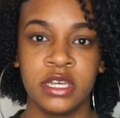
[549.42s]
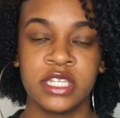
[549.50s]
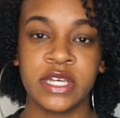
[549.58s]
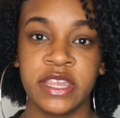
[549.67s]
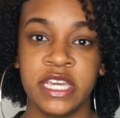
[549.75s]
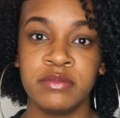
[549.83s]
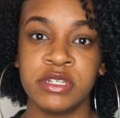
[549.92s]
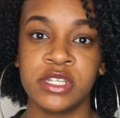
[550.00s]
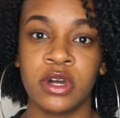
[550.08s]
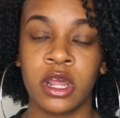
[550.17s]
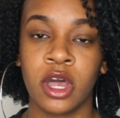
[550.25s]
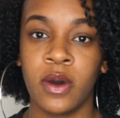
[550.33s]
So I think I'm just
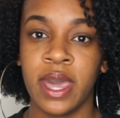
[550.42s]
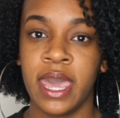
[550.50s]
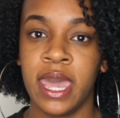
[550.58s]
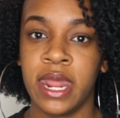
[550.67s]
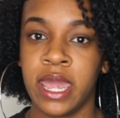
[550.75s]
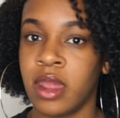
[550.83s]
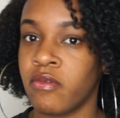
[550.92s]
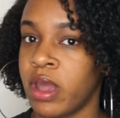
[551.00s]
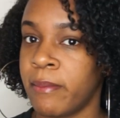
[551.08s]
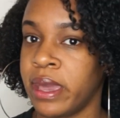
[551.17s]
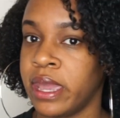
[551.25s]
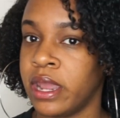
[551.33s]
gonna go ahead and
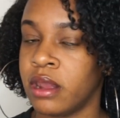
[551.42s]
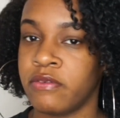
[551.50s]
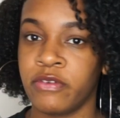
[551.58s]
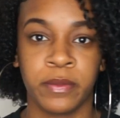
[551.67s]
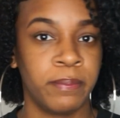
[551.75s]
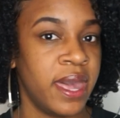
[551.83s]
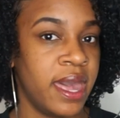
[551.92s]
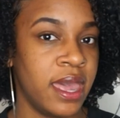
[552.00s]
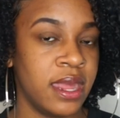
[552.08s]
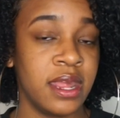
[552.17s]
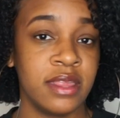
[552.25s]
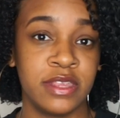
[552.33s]
wrap my hair up for
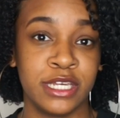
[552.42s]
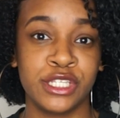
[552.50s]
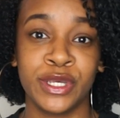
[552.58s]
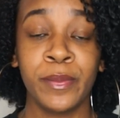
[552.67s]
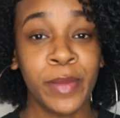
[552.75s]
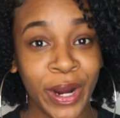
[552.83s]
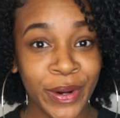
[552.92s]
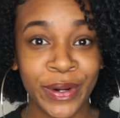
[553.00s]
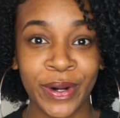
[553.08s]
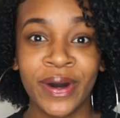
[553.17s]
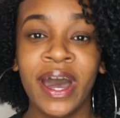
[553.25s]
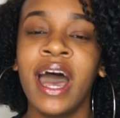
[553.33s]
bed, and then
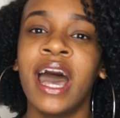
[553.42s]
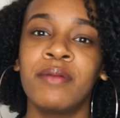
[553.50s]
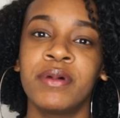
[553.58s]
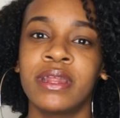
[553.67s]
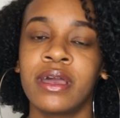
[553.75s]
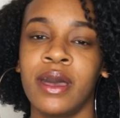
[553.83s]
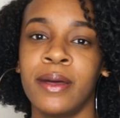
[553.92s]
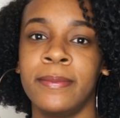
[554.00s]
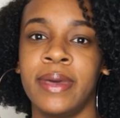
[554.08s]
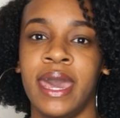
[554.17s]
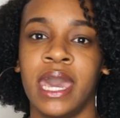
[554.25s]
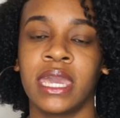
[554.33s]
tomorrow I'm gonna come
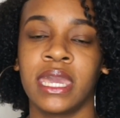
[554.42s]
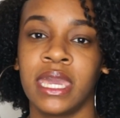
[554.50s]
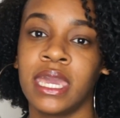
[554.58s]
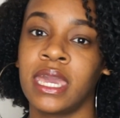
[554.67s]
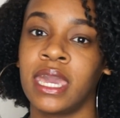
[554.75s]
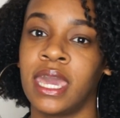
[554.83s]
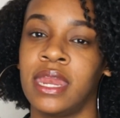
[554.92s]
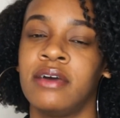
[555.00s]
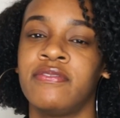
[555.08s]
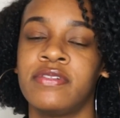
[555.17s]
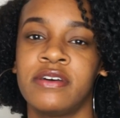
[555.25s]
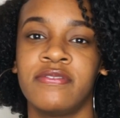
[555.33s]
back and
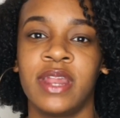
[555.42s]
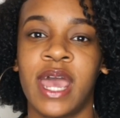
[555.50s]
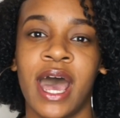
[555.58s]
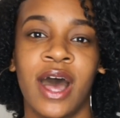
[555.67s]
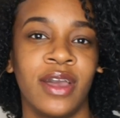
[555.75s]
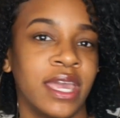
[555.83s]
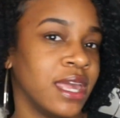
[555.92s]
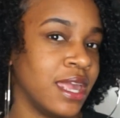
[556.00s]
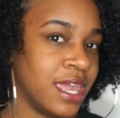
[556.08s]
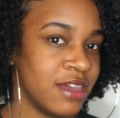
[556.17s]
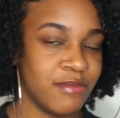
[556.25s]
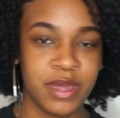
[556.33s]
fluff it out and
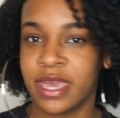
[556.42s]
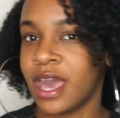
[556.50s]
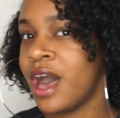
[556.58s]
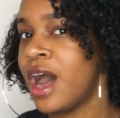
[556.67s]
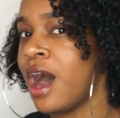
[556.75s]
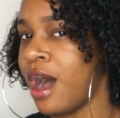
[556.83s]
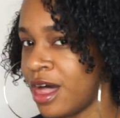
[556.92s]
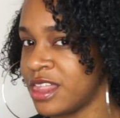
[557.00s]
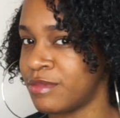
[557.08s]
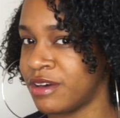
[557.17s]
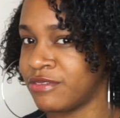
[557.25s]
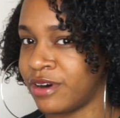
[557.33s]
give me all of
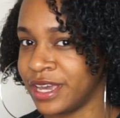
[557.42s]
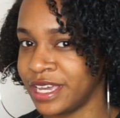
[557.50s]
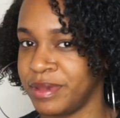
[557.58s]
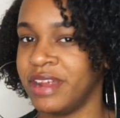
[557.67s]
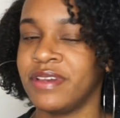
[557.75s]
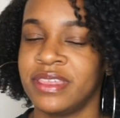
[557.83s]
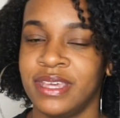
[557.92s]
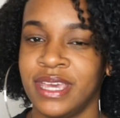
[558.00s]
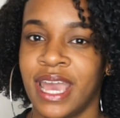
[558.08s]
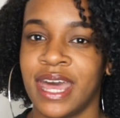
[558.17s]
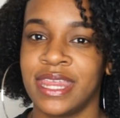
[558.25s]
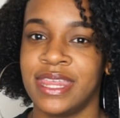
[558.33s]
my volume and
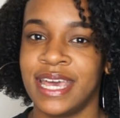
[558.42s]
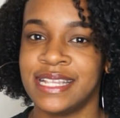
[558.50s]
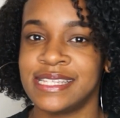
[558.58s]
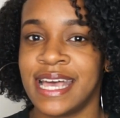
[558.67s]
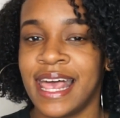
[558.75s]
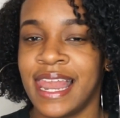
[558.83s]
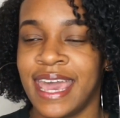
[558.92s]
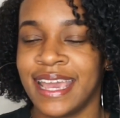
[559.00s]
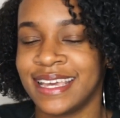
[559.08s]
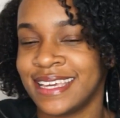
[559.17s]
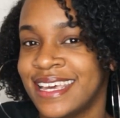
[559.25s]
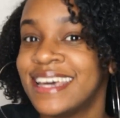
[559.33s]
everything that I
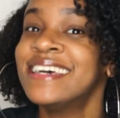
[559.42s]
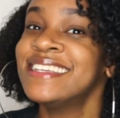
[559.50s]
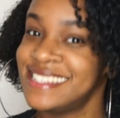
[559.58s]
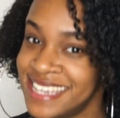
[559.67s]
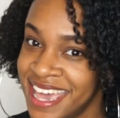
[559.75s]
like to